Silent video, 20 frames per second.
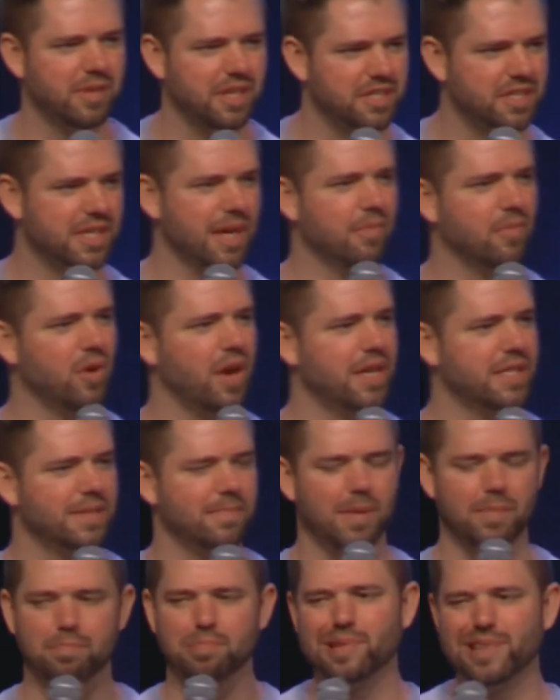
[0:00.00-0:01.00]
I'm going to
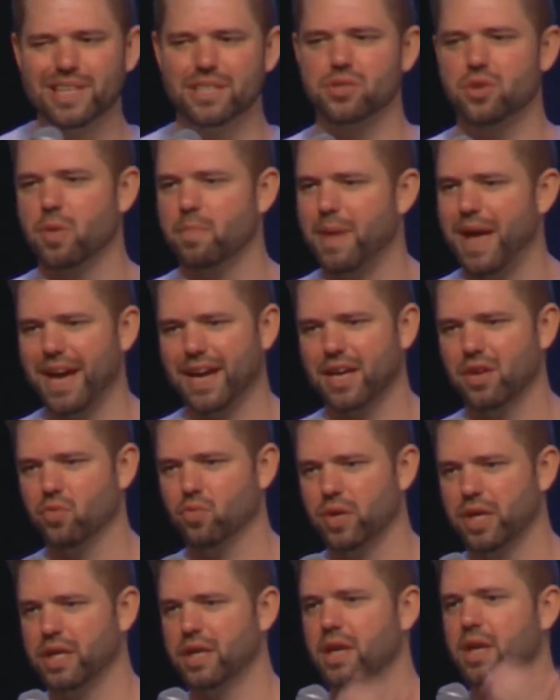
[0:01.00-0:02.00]
summarize it, but please go back
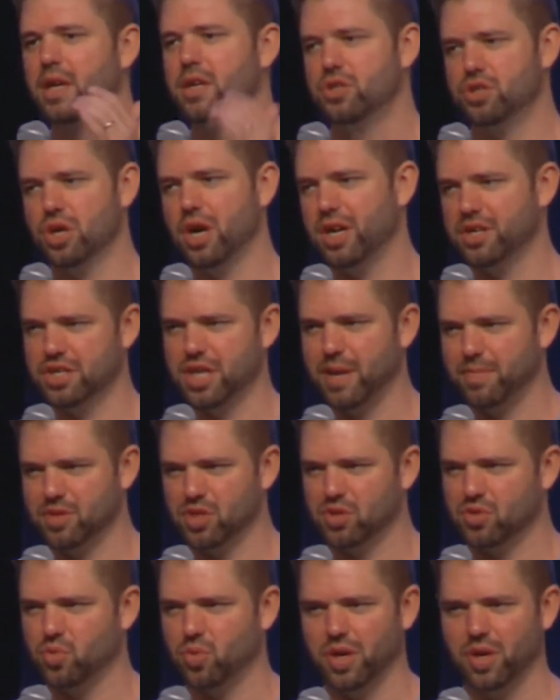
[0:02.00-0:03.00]
and read John
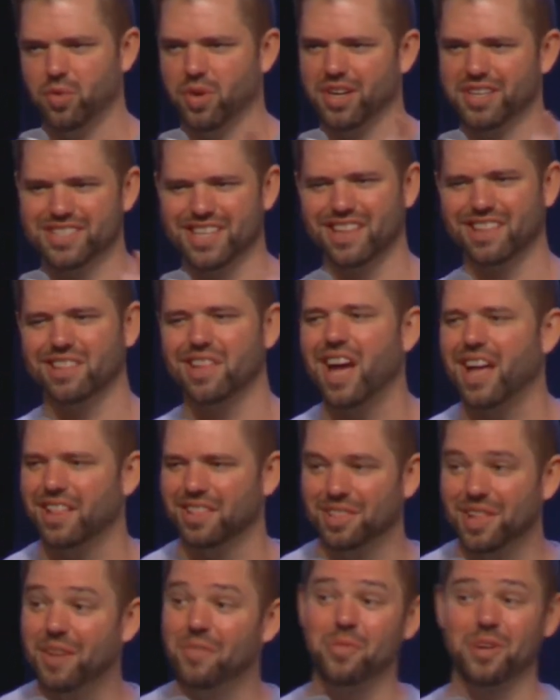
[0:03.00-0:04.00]
chapter twenty-one, because I, I
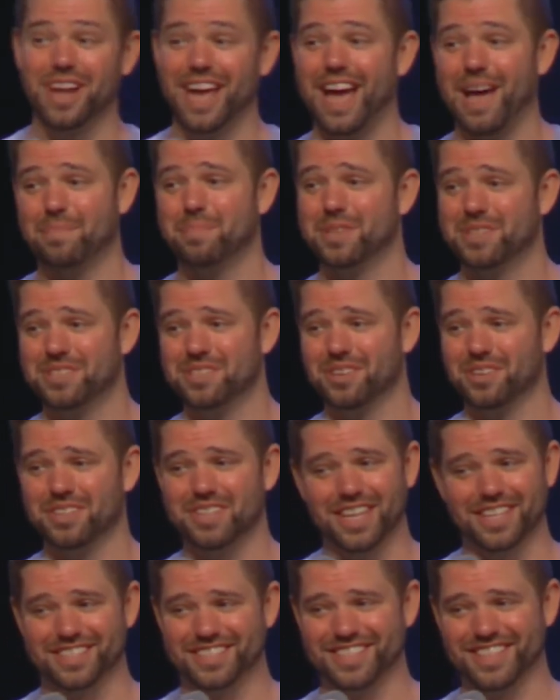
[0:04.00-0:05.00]
love what happens here.
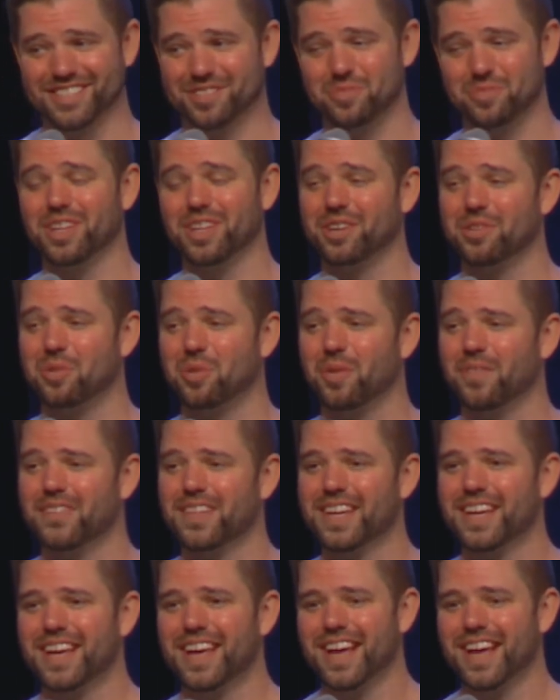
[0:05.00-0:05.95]
It's, really cool.